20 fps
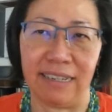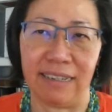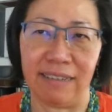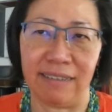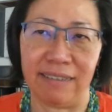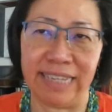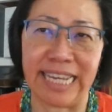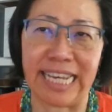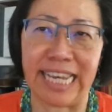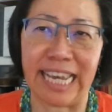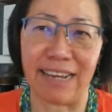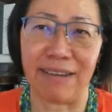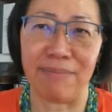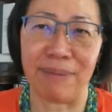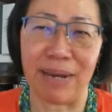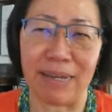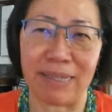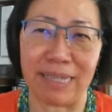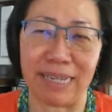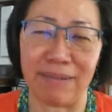thinking
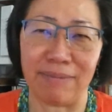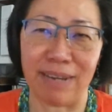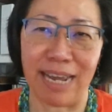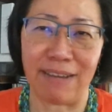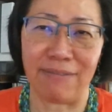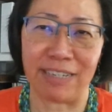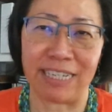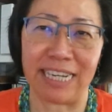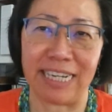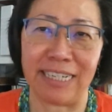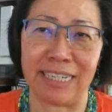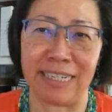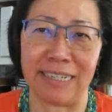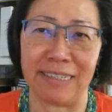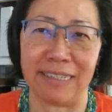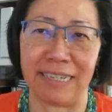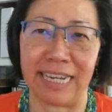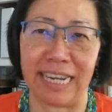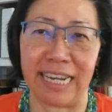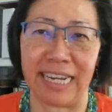about them
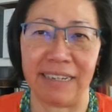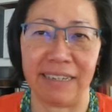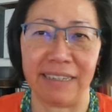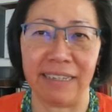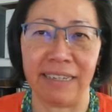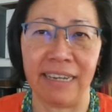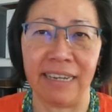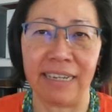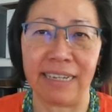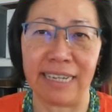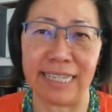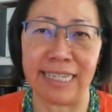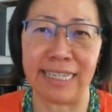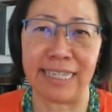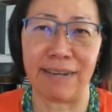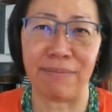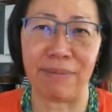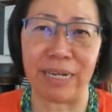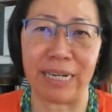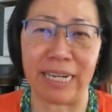navigationally, can
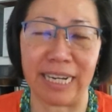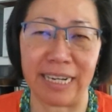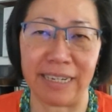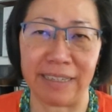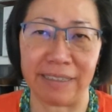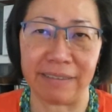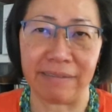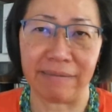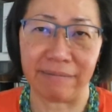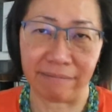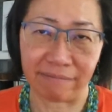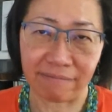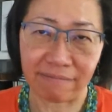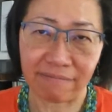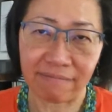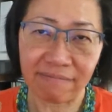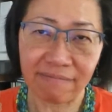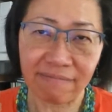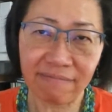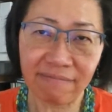somebody
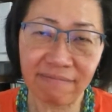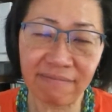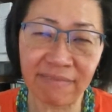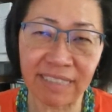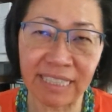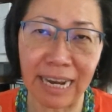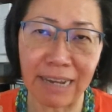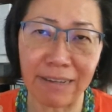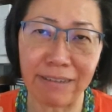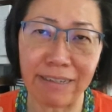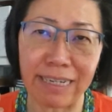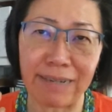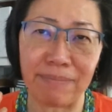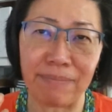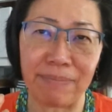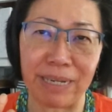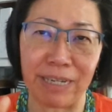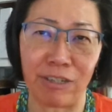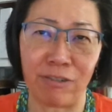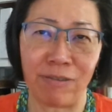not only
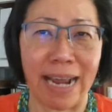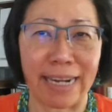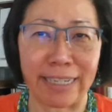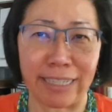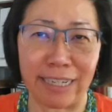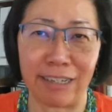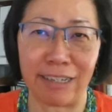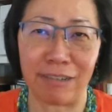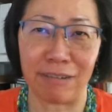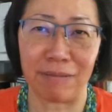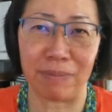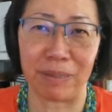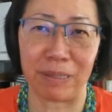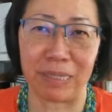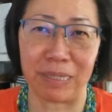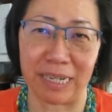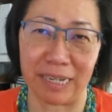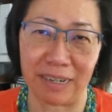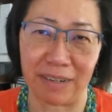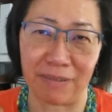be attracted to a
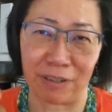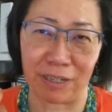building for